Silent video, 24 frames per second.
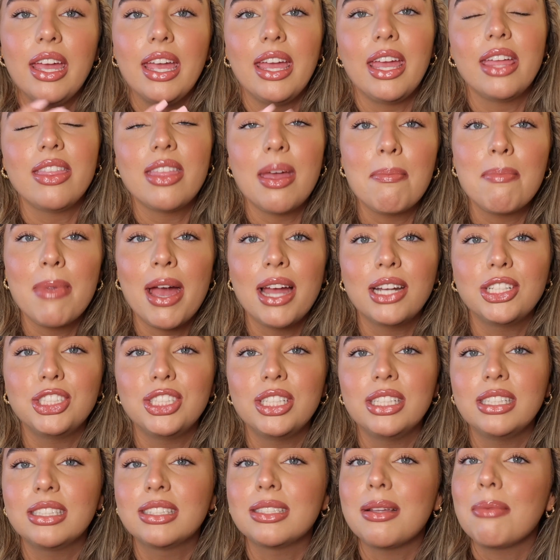it then
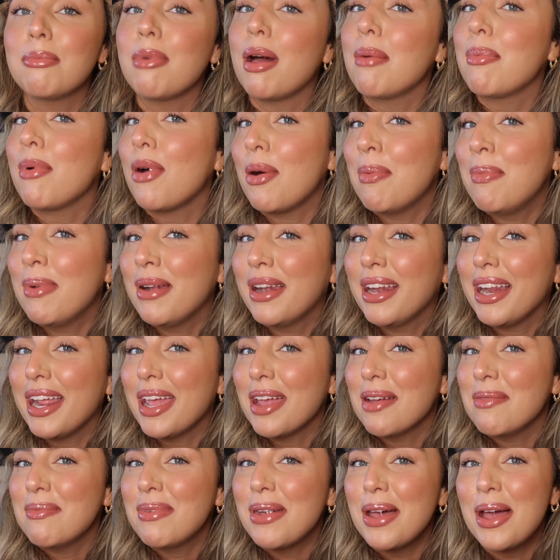matches my bottom
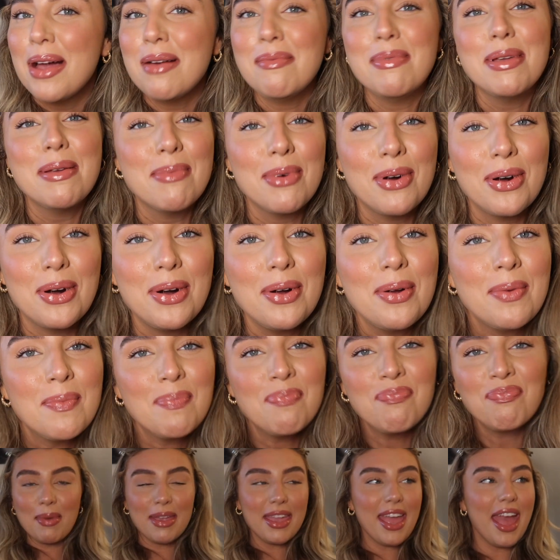lip a bit more.
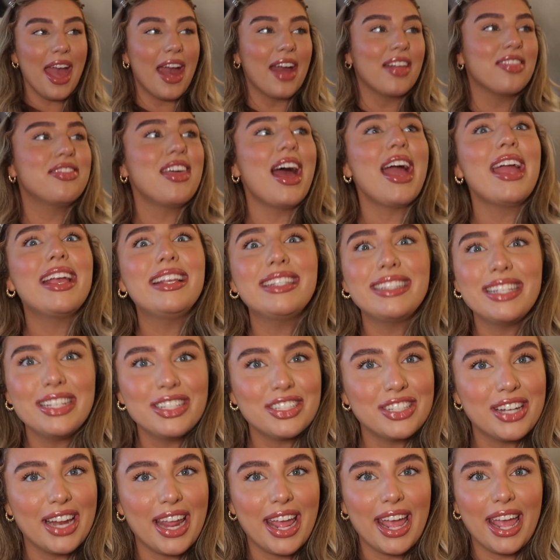But yeah, that is
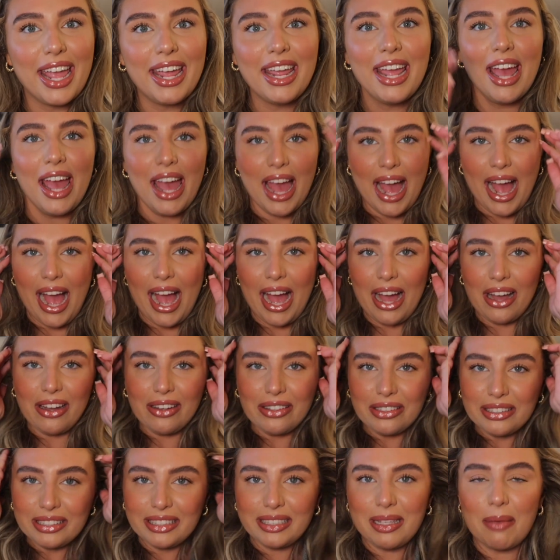literally
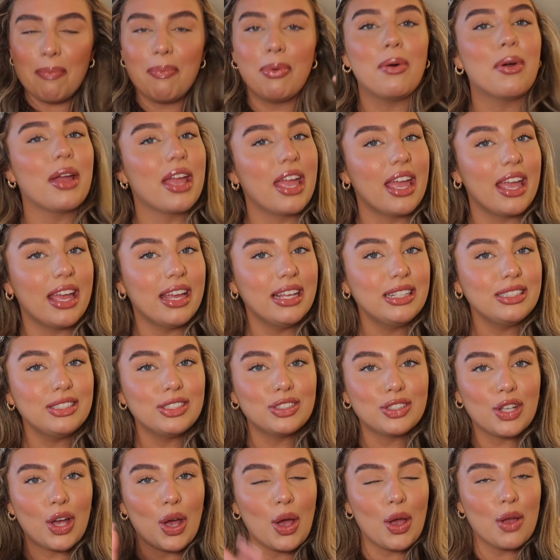how simple it is
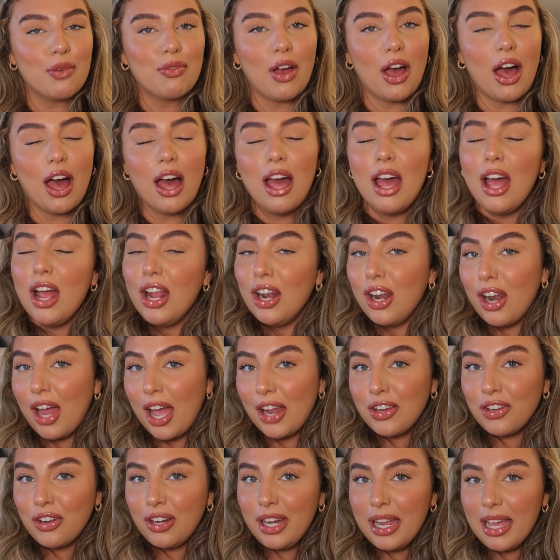to
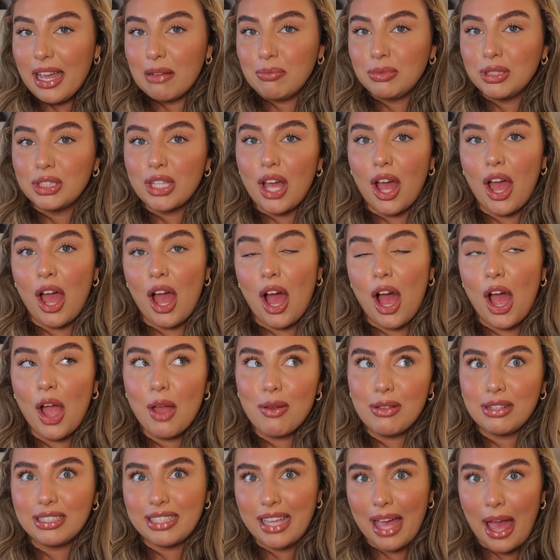overline your lips. I
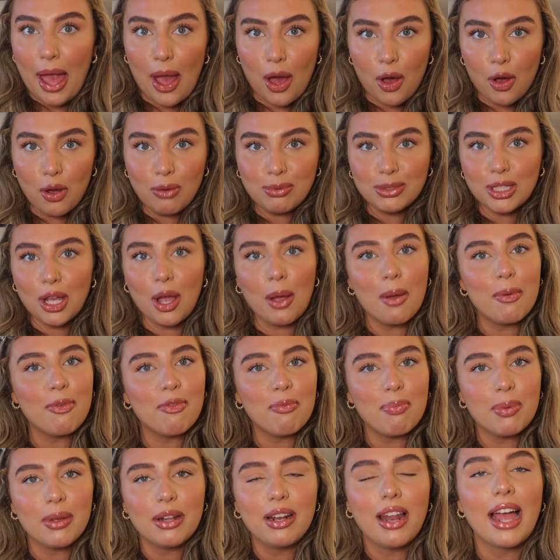hope this helped. Hope
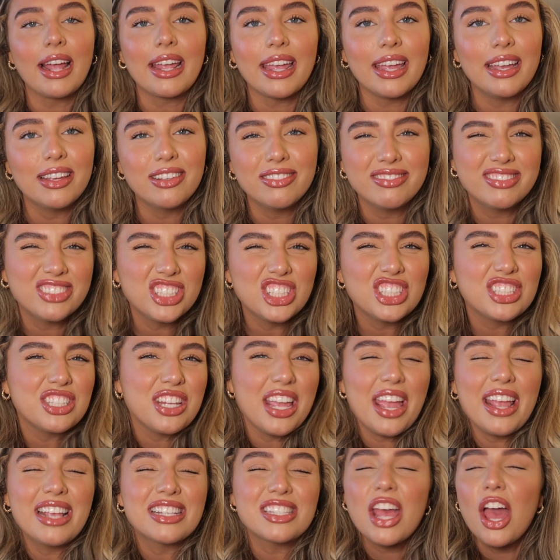like, just,
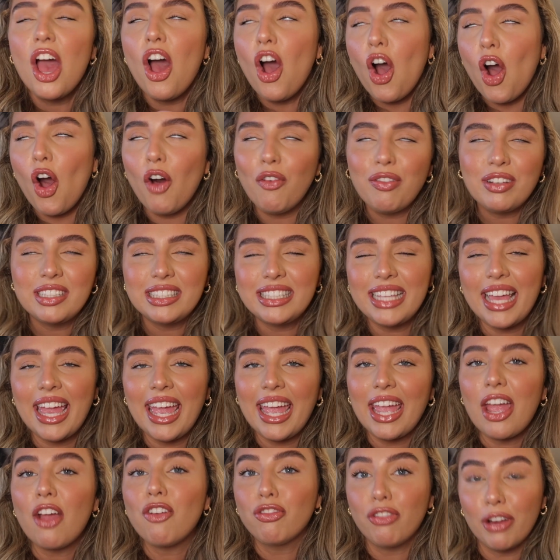it's
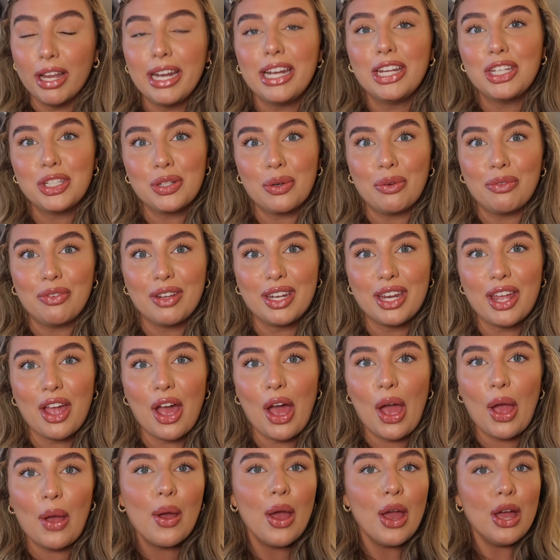obviously a really short
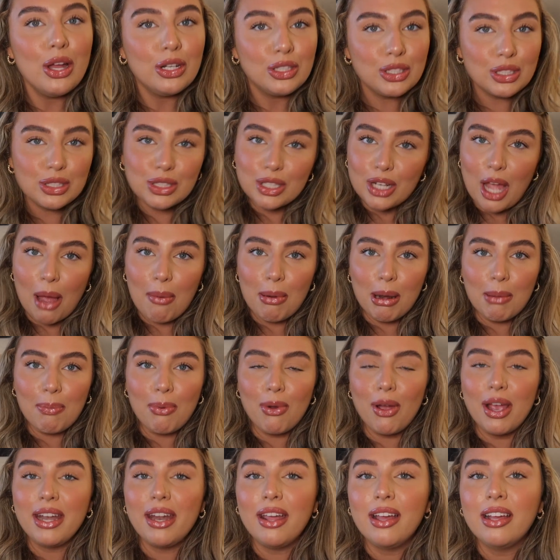video, just a couple of
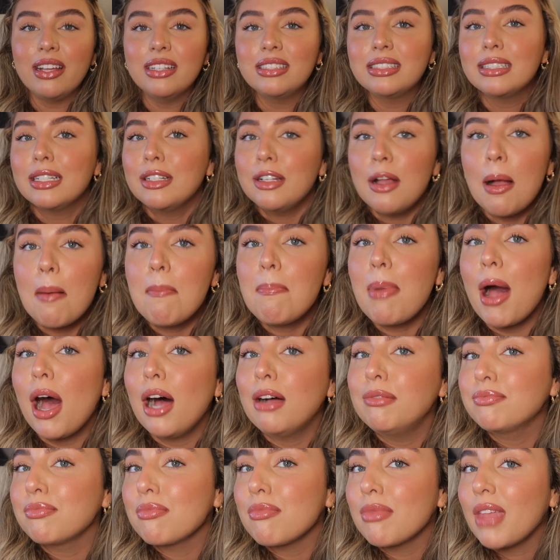pointers,
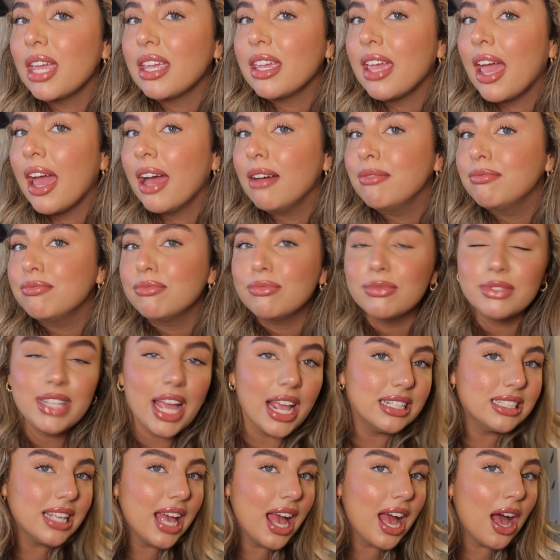but yeah,
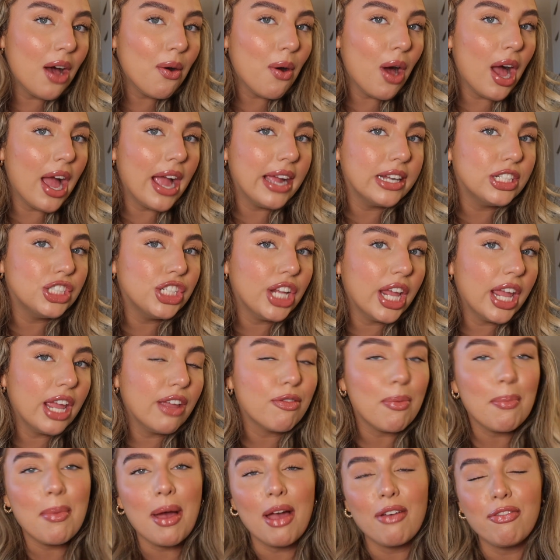that is how I
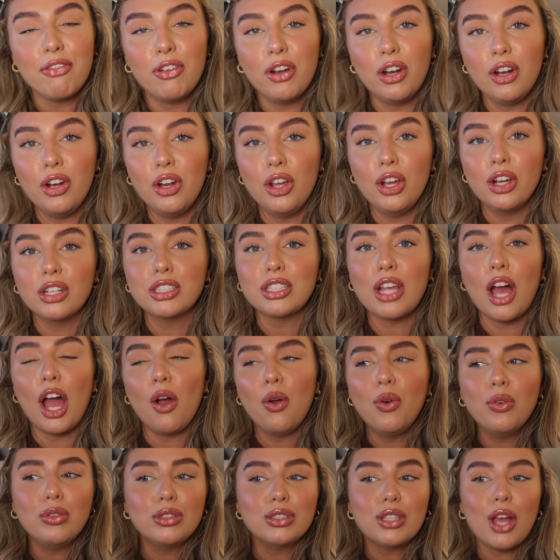achieve my fuller looks. I
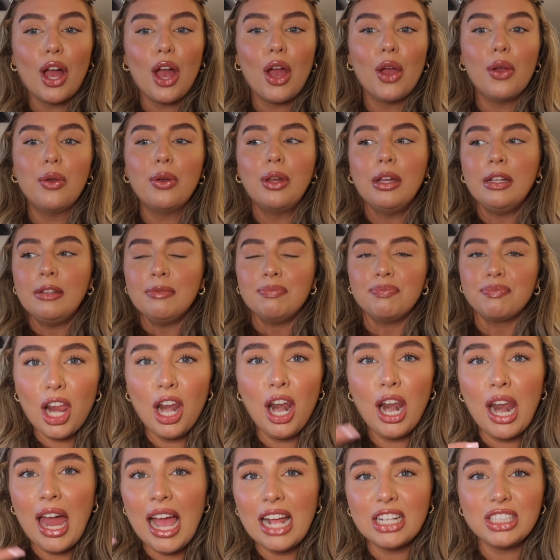also
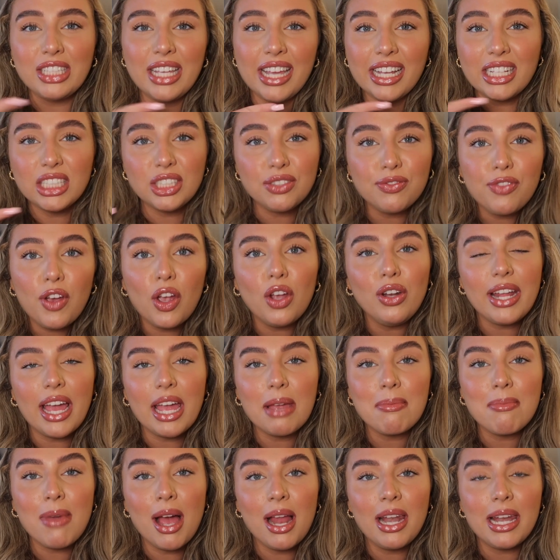like to
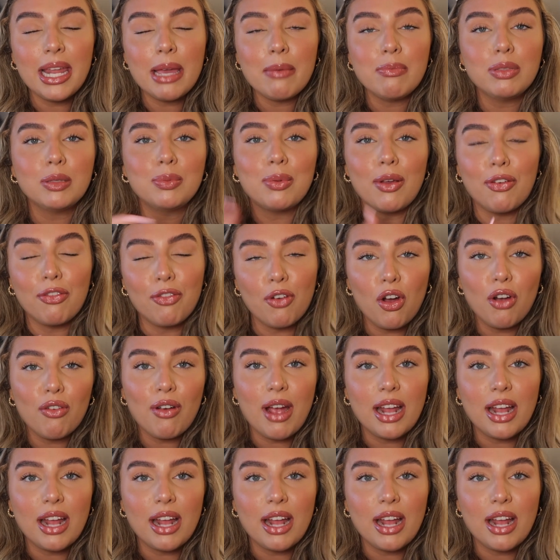exfoliate my lips before